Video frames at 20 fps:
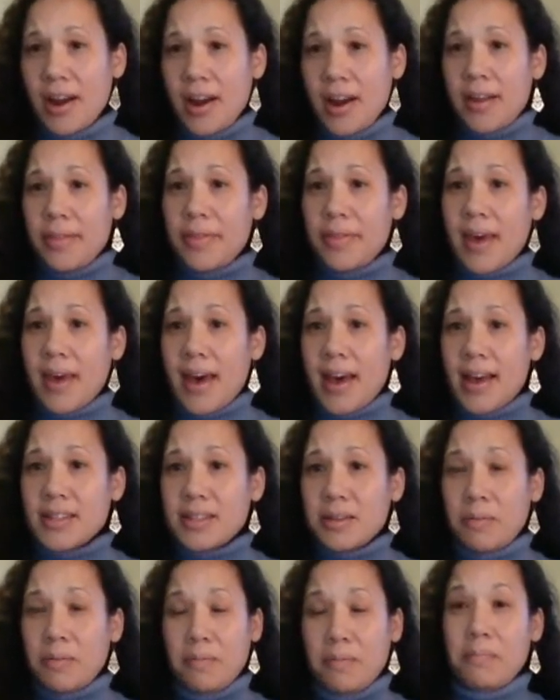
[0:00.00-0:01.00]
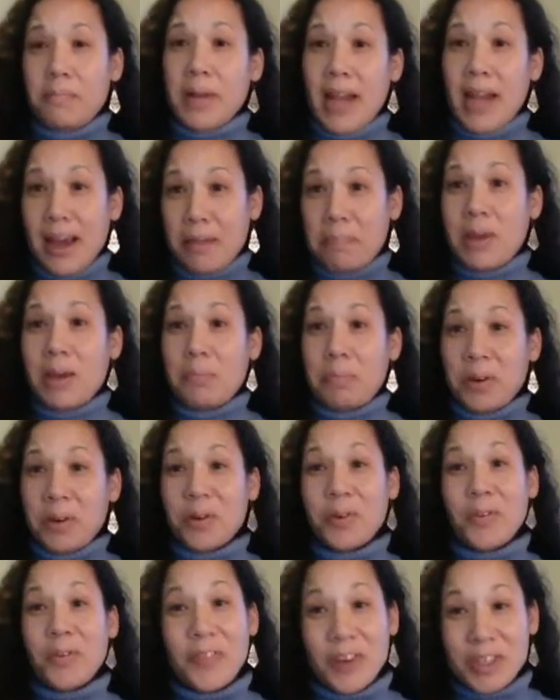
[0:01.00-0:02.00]
that Black
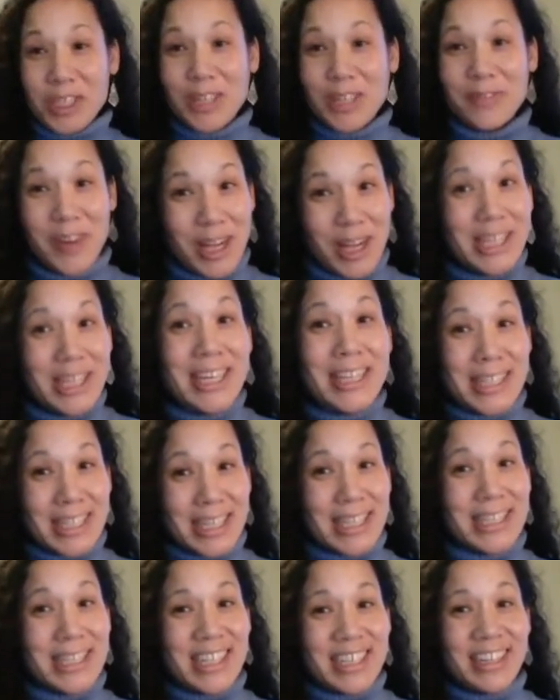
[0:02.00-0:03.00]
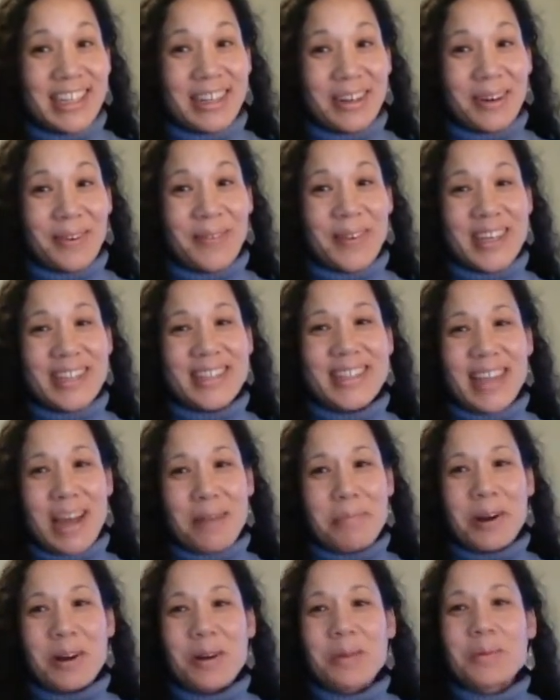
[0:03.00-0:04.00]
people, first of all, exist in inner ring
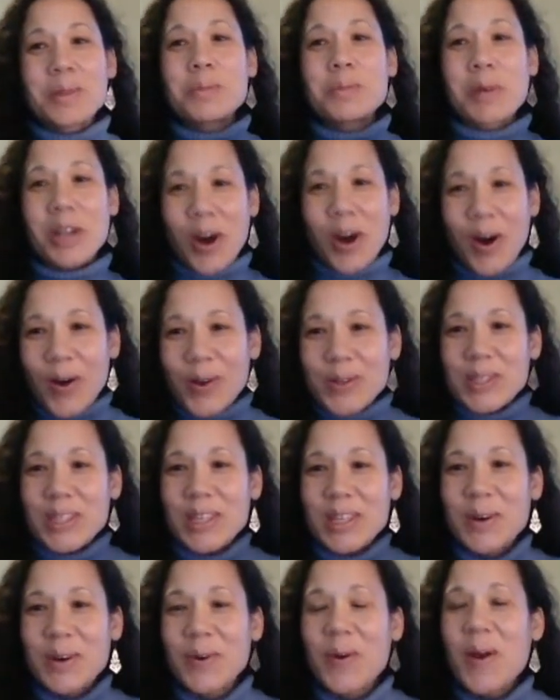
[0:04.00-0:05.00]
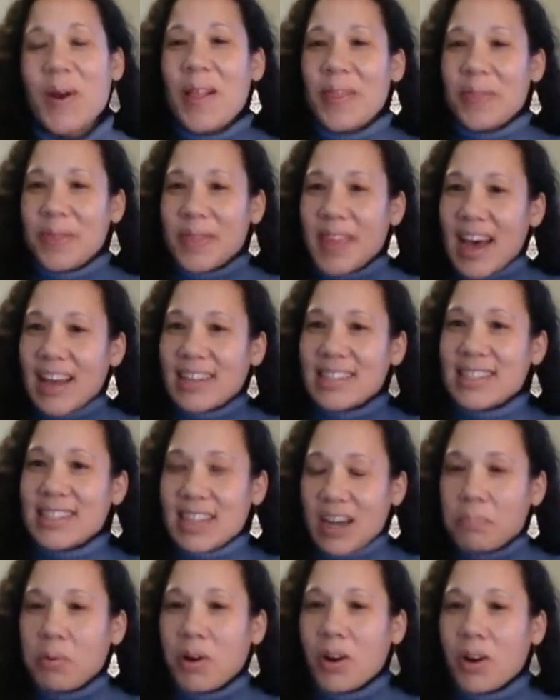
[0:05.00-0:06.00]
suburbs, but also that
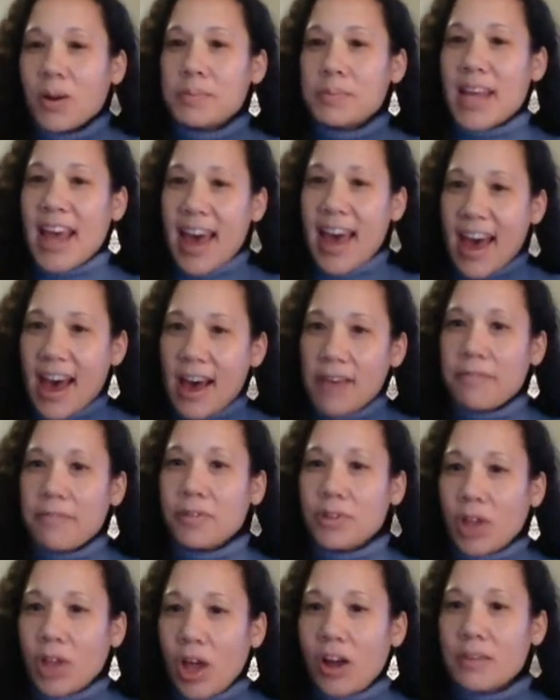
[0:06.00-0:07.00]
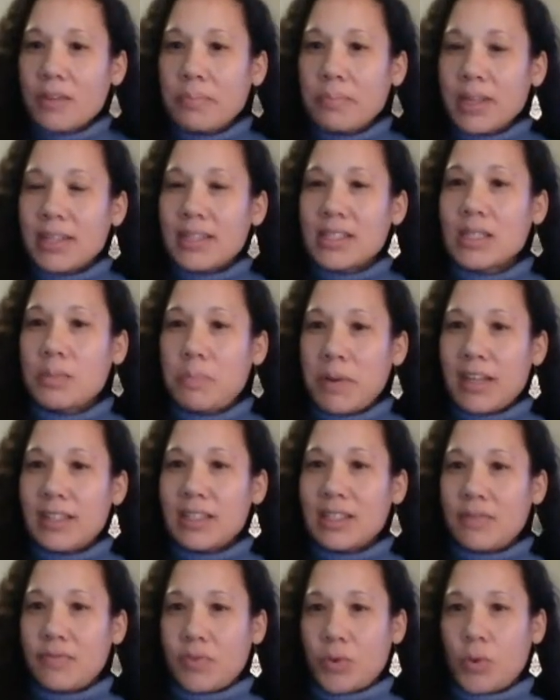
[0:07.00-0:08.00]
suburbs have long been a
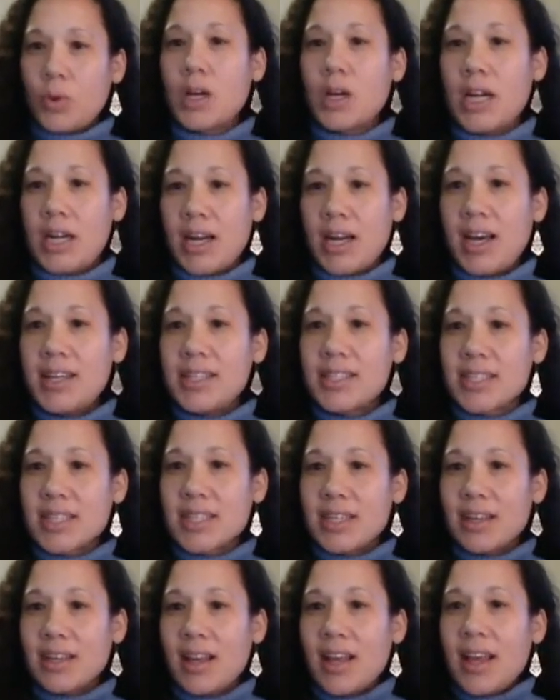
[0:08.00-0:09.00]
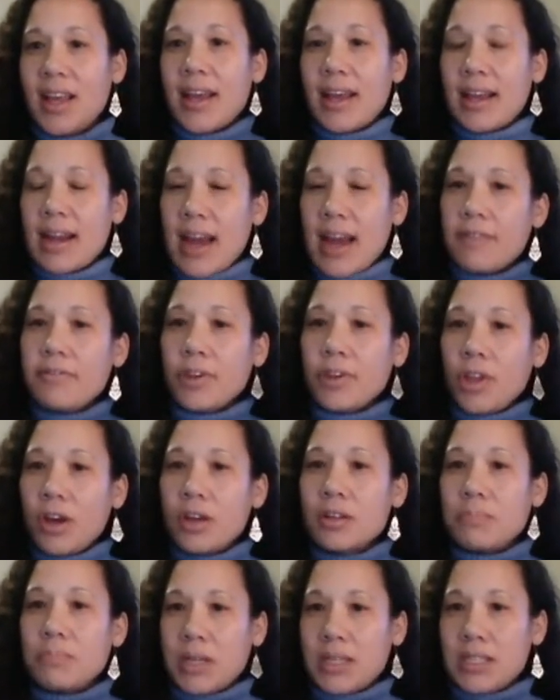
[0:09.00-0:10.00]
space of organizing and have
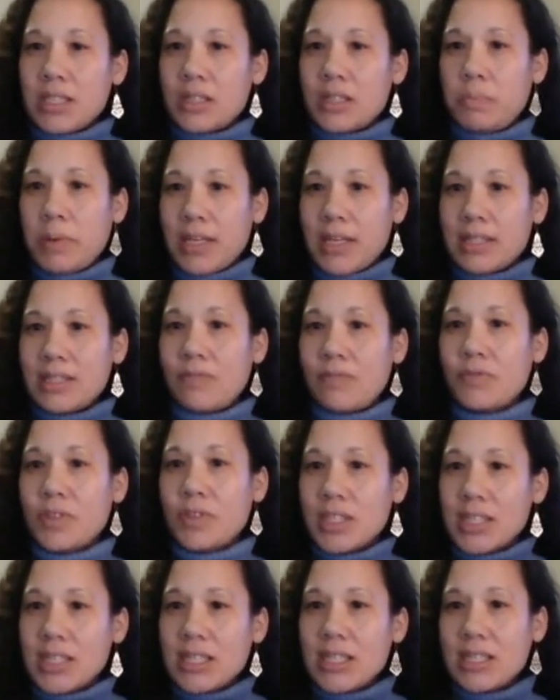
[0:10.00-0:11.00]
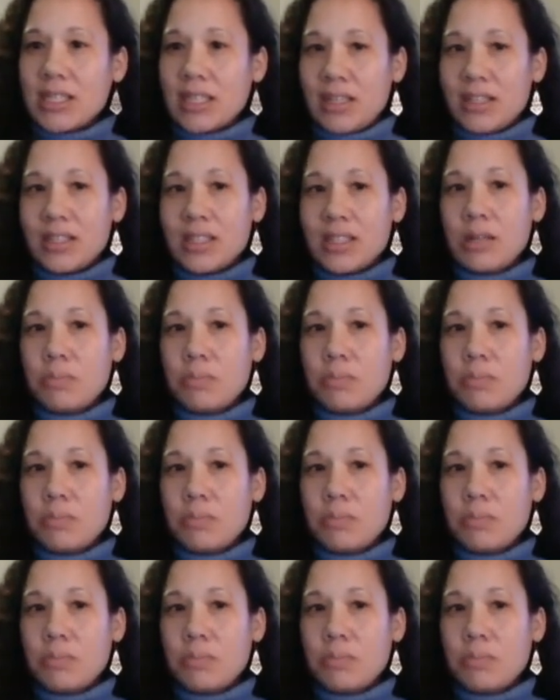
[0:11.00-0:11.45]
long been a space of resistance. It